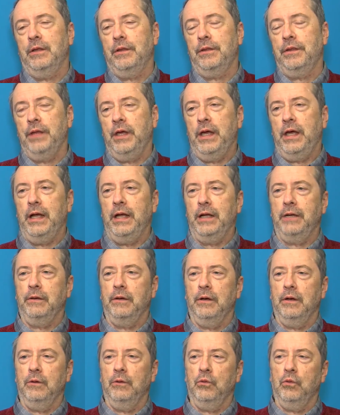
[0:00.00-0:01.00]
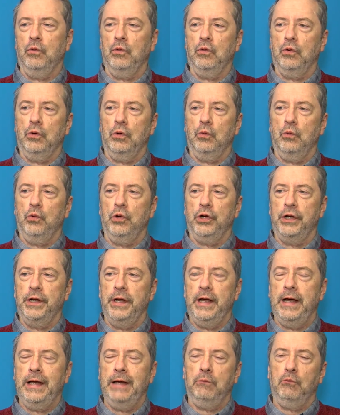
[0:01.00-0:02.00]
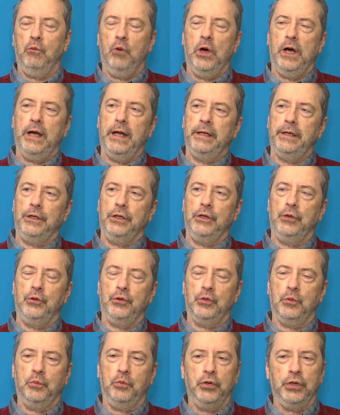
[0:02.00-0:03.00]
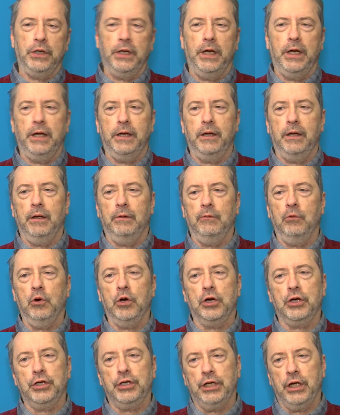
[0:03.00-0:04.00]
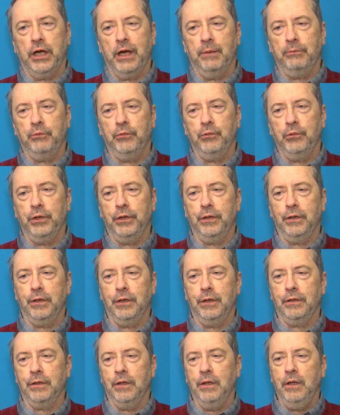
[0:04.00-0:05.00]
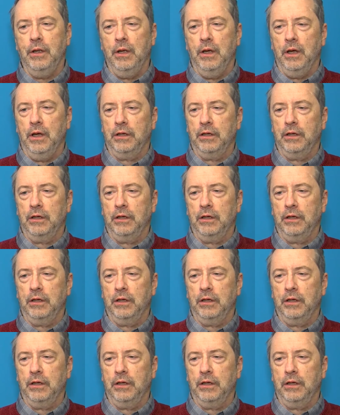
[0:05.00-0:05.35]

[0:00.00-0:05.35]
that would not want you to put on a workshop with a